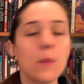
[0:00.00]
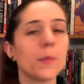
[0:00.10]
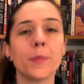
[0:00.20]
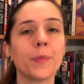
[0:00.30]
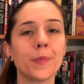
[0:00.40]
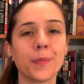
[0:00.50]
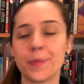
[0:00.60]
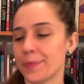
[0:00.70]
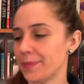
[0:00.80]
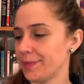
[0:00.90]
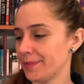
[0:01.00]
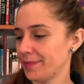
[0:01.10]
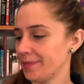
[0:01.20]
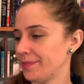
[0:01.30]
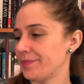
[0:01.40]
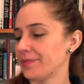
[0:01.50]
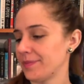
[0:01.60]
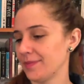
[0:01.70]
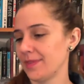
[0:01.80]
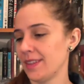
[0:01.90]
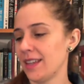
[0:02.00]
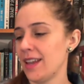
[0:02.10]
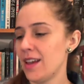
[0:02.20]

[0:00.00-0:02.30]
No one is speaking in this clip.